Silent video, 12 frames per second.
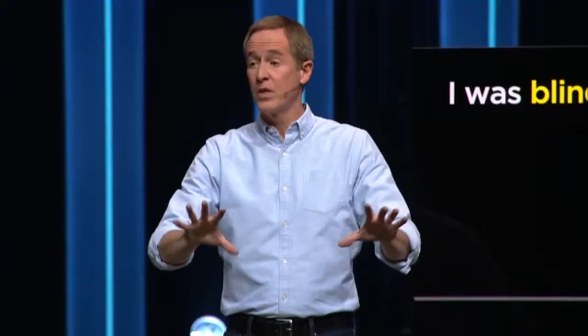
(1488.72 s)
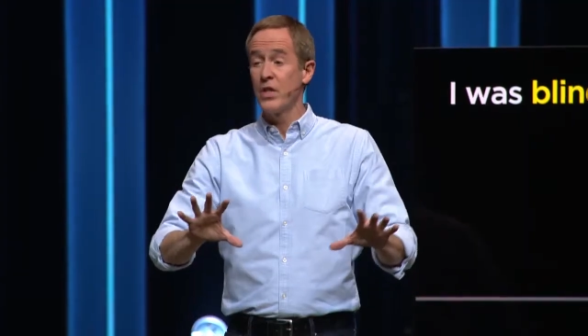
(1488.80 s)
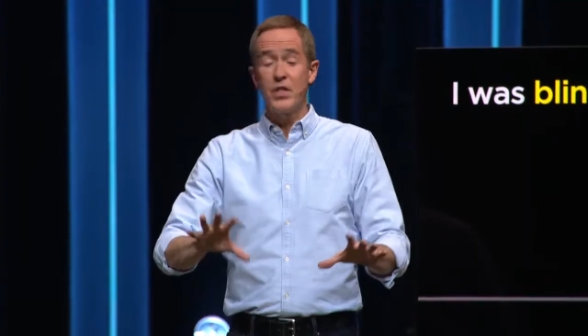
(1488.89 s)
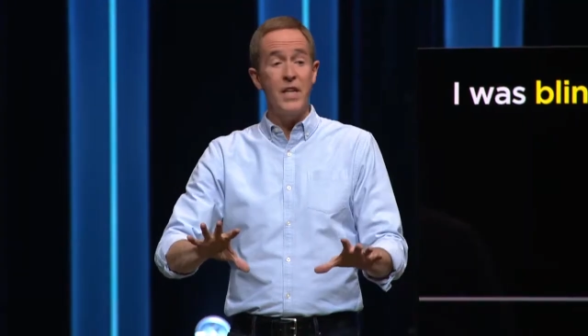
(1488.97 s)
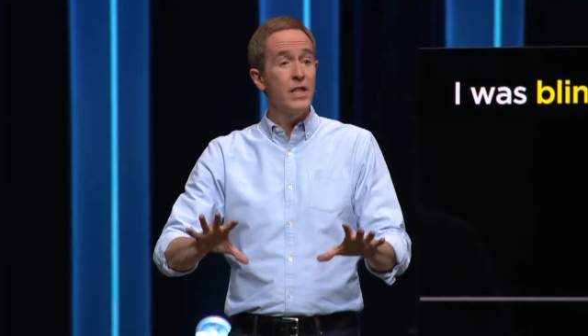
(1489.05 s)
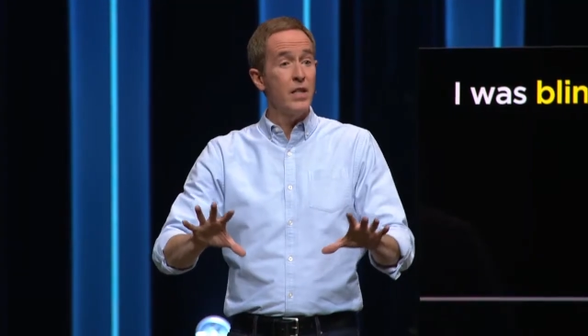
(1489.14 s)
was a
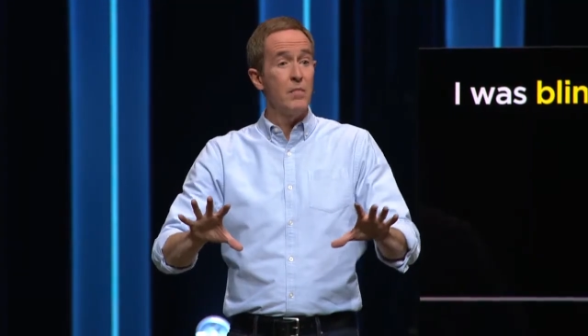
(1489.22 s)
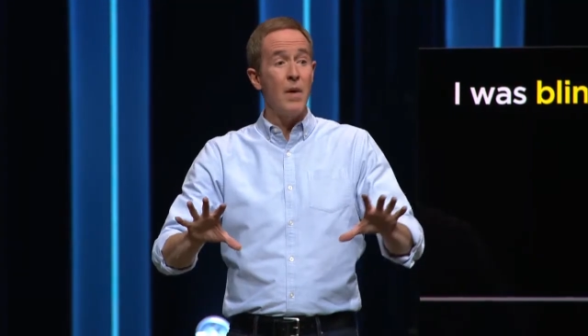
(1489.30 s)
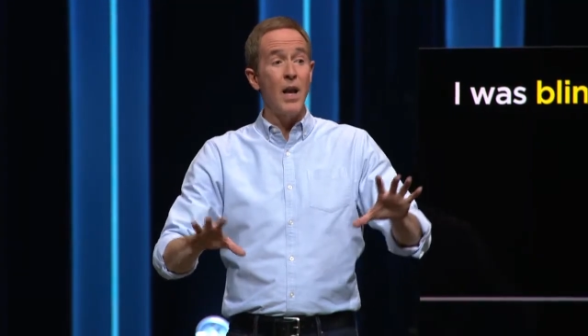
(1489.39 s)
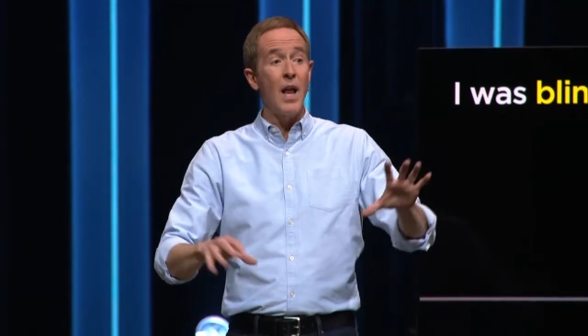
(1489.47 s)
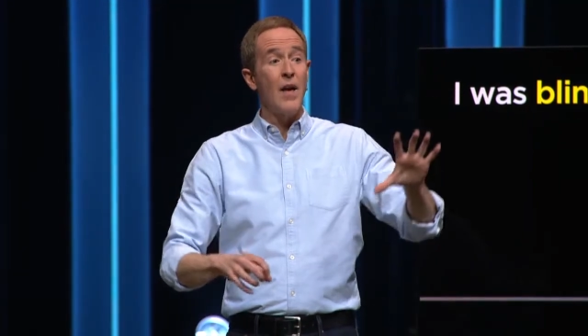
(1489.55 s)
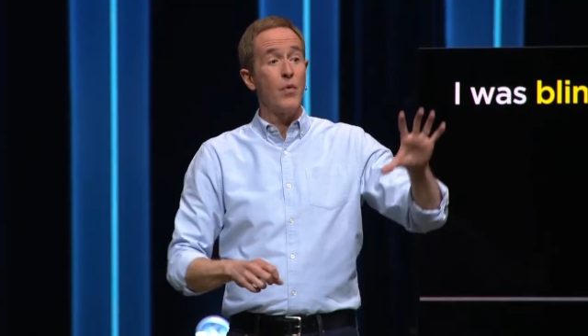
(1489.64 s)
season in
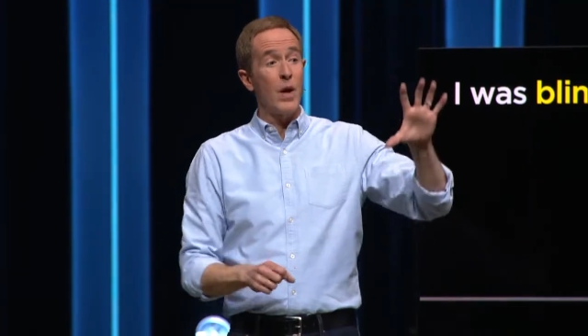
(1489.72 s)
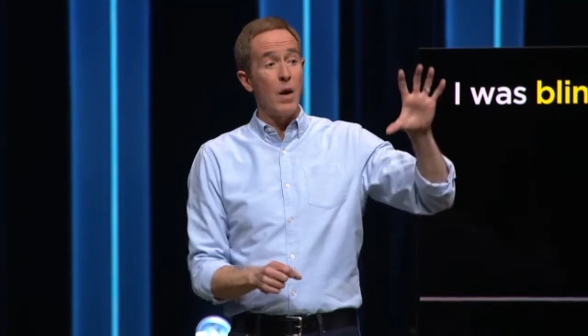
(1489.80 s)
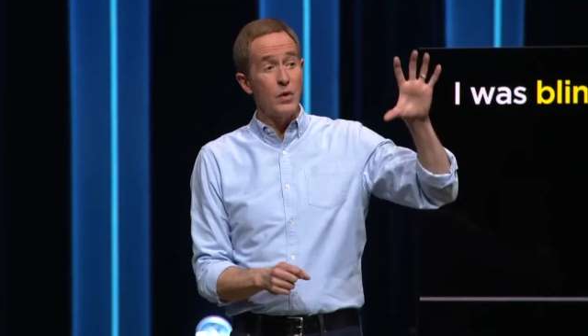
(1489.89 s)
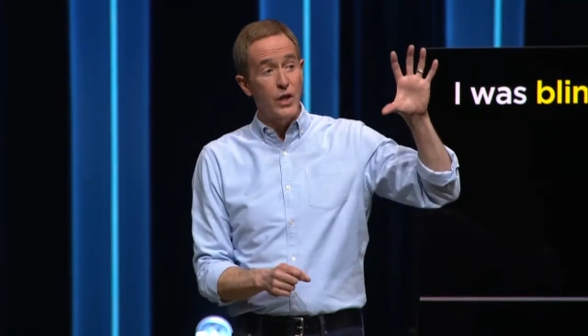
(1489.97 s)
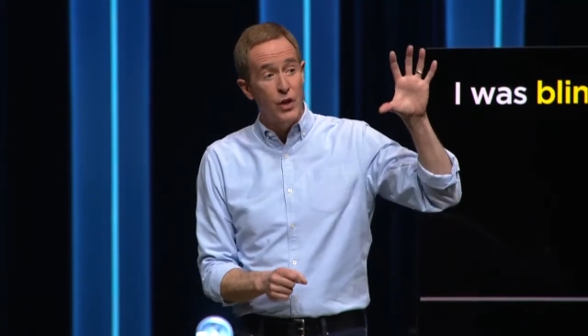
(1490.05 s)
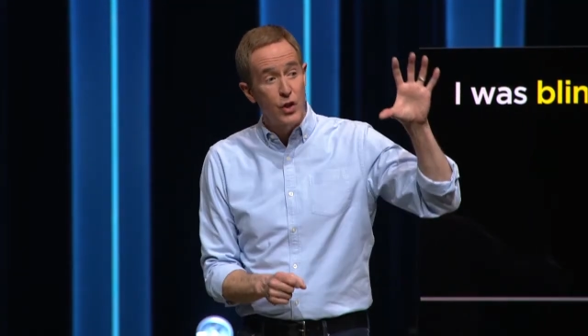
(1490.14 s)
my life when I
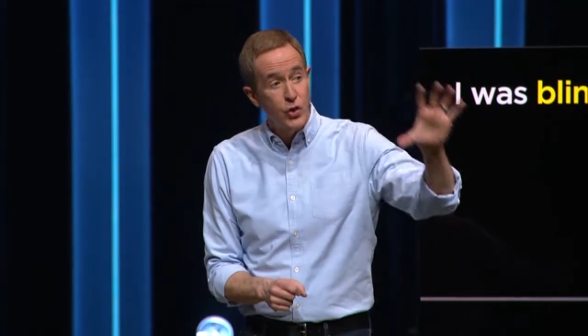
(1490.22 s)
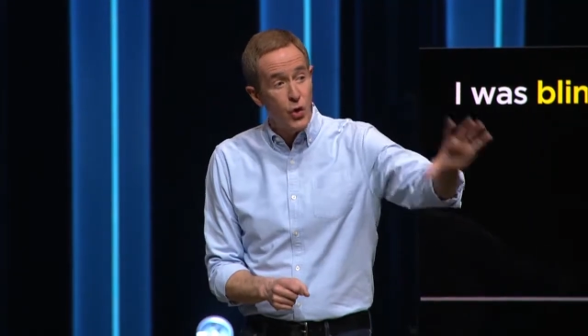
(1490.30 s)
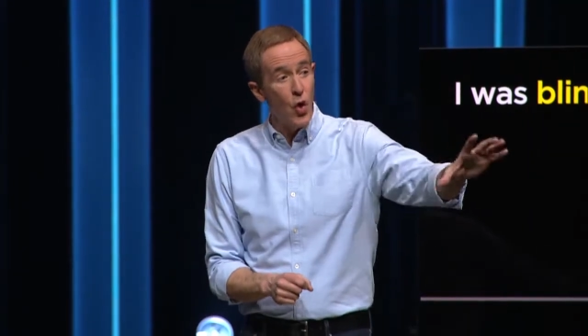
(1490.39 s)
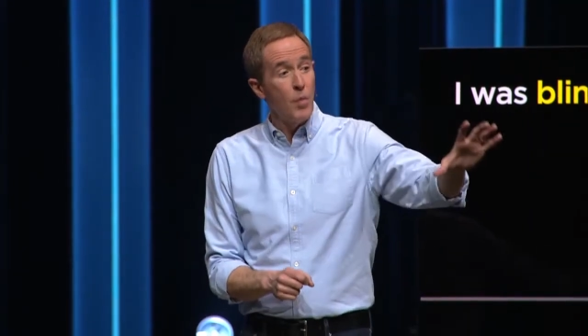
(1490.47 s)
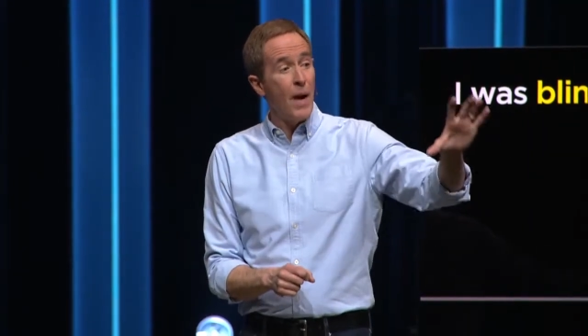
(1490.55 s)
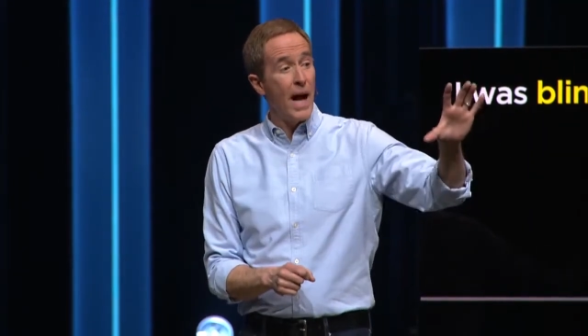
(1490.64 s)
was
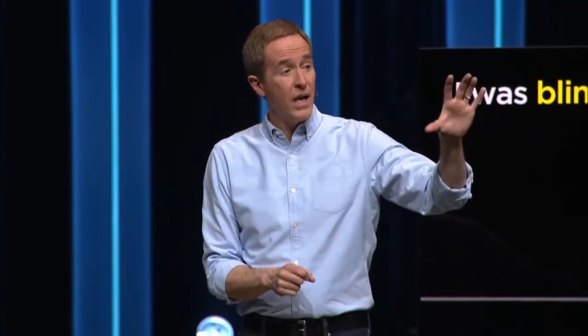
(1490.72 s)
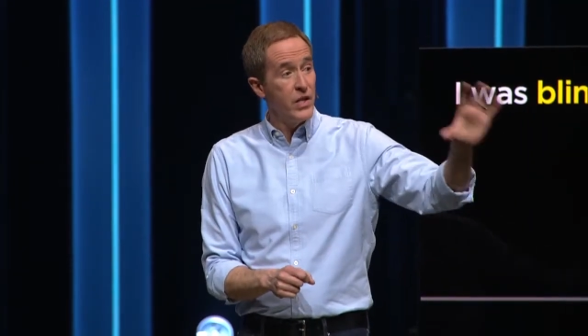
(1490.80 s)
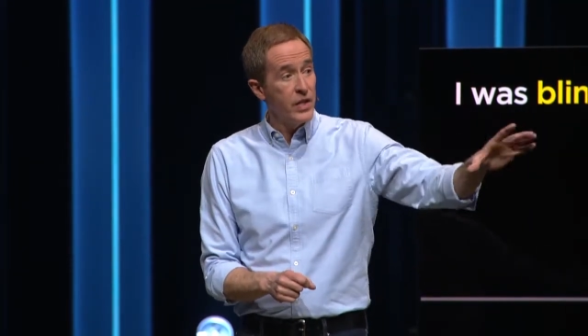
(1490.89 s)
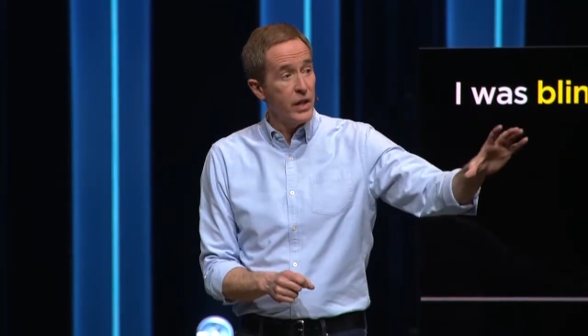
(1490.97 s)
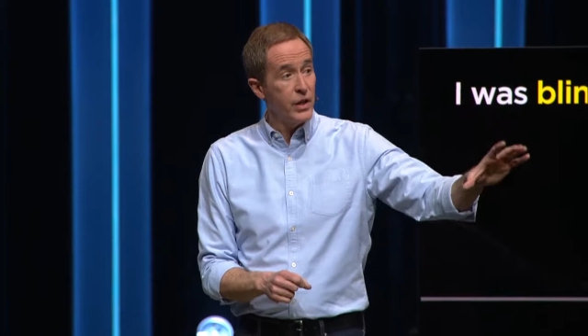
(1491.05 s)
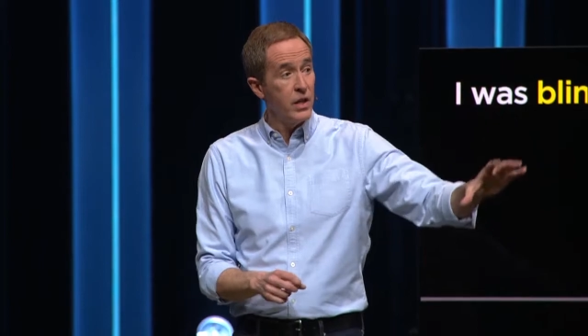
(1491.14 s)
controlled by an
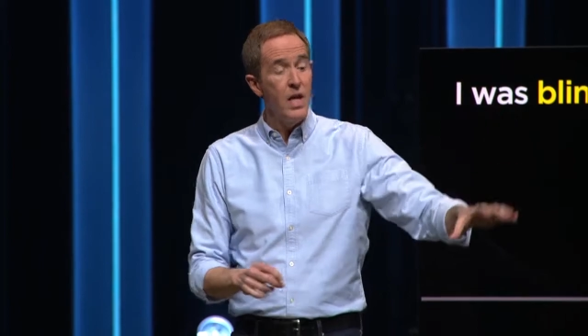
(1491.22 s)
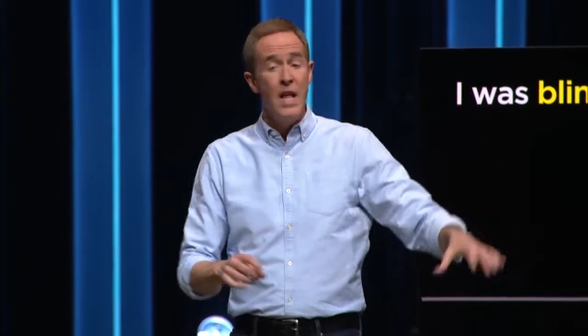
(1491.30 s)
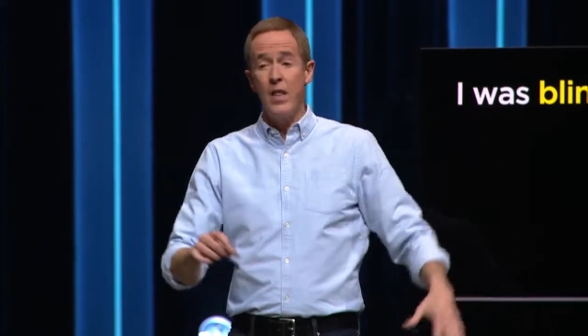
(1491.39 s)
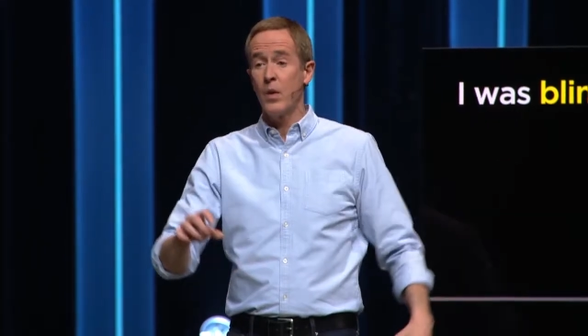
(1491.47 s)
addiction.